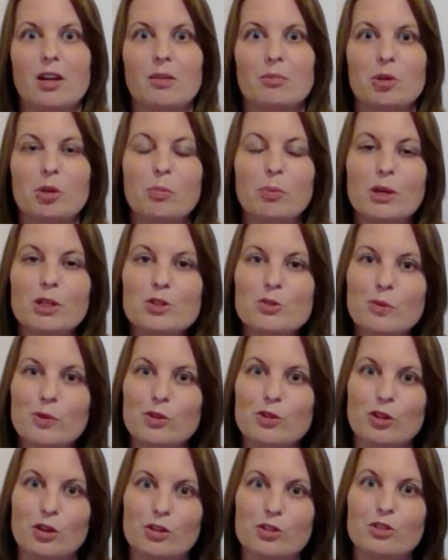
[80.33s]
your pets will
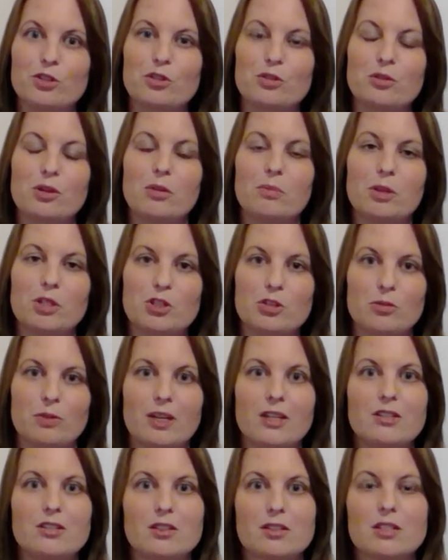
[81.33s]
start to
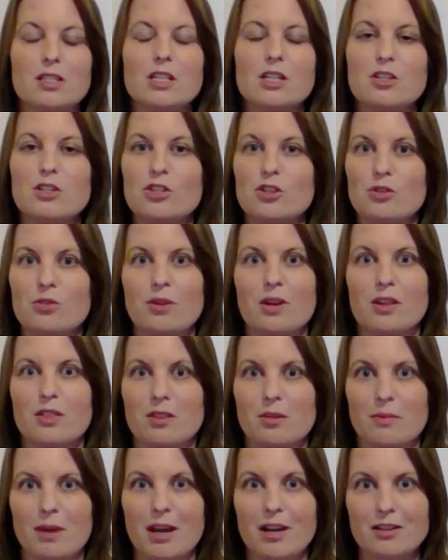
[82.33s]
habituate to seeing you in
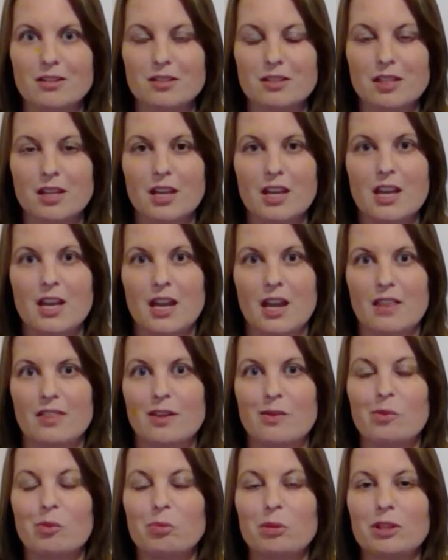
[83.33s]
the mask and they
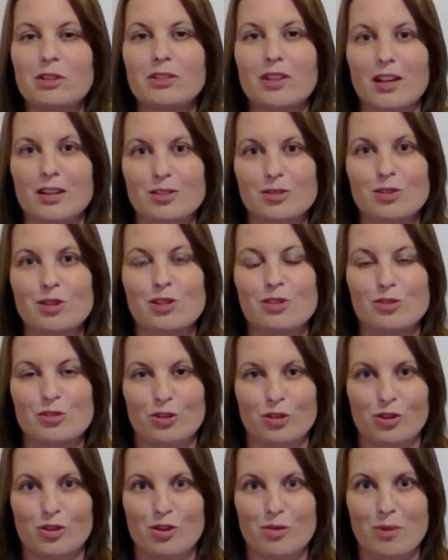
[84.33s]
will be less
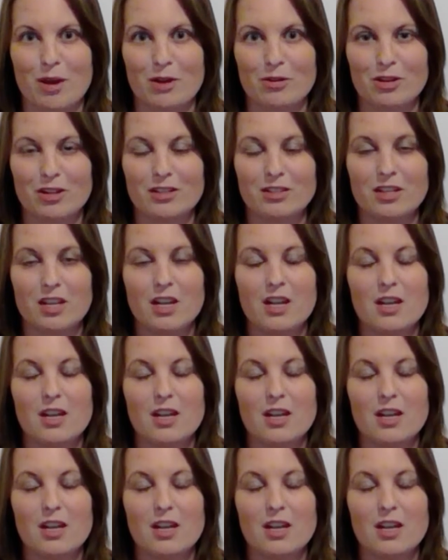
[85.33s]
concerned about it.